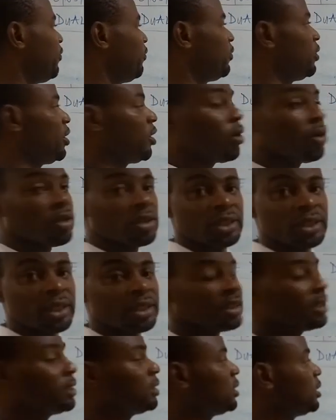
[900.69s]
the
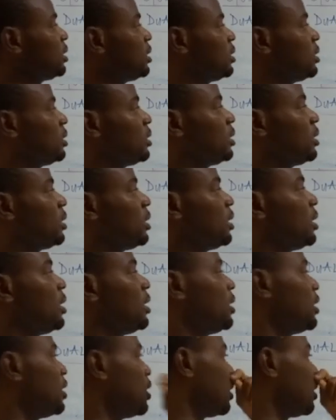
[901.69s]
uncertainty in the